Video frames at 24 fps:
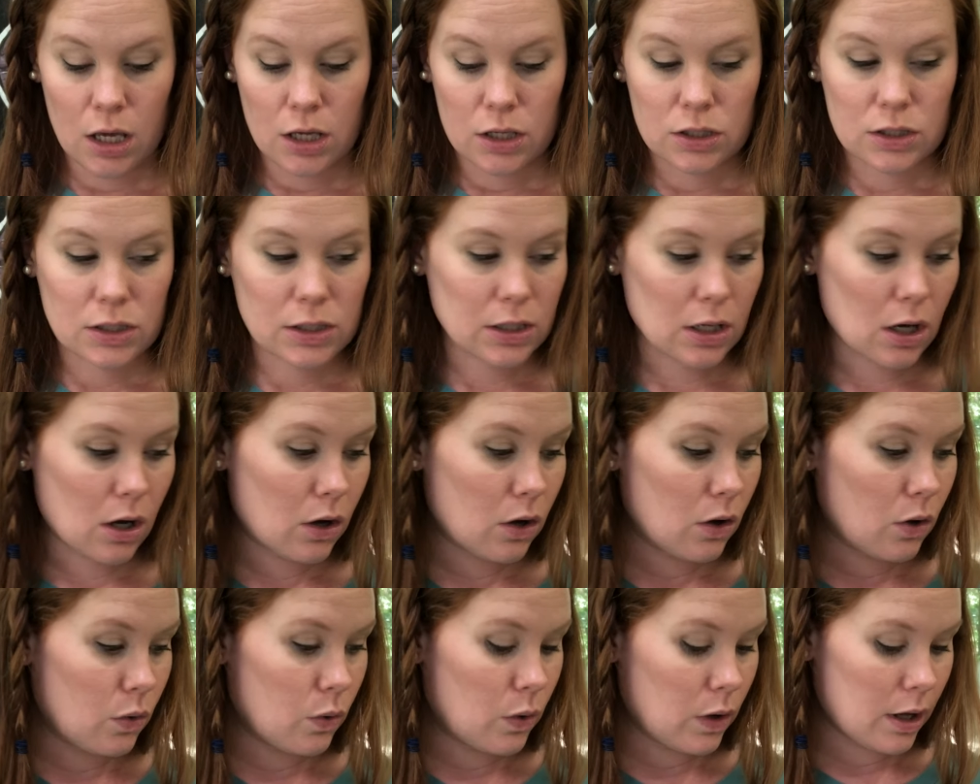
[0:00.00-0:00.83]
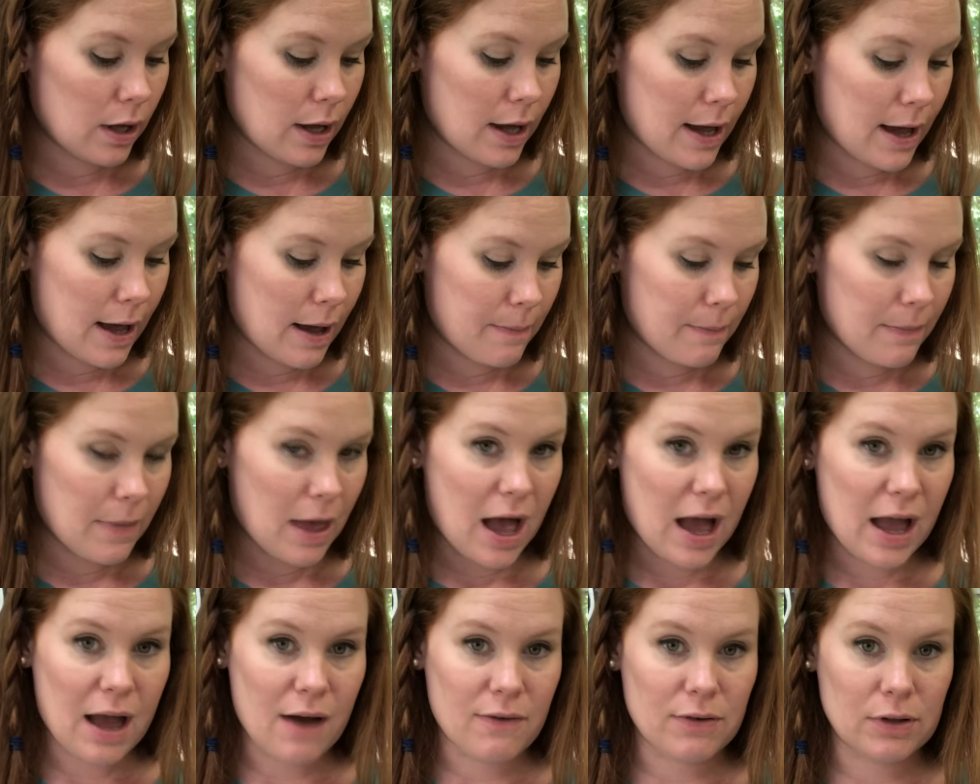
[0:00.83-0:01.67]
So
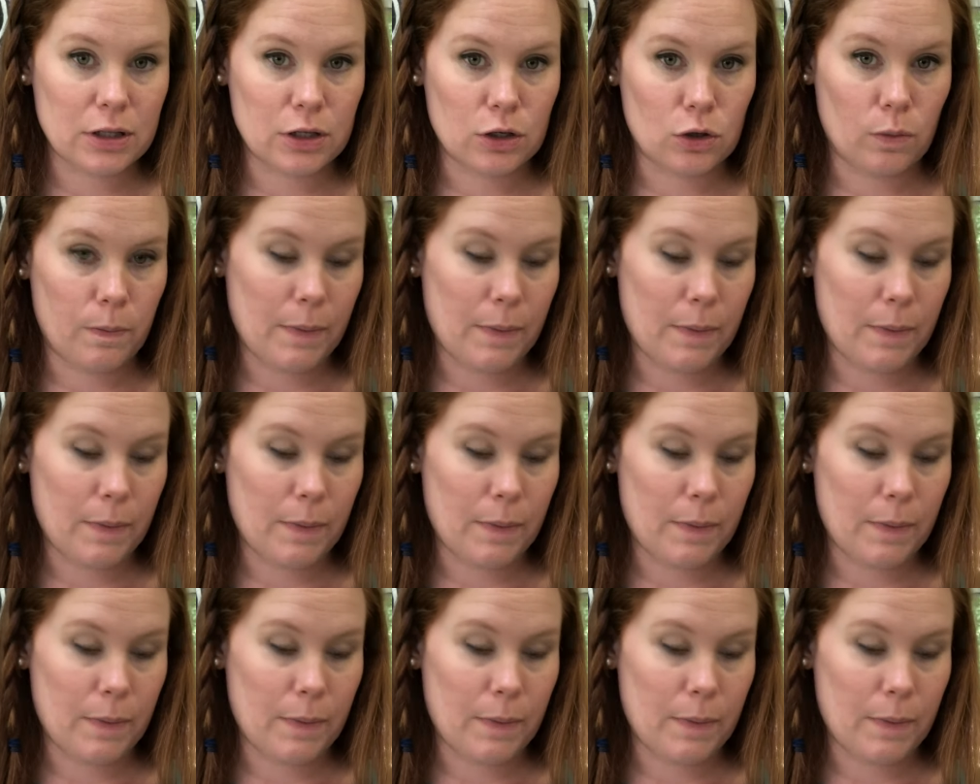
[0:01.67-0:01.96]
I have a little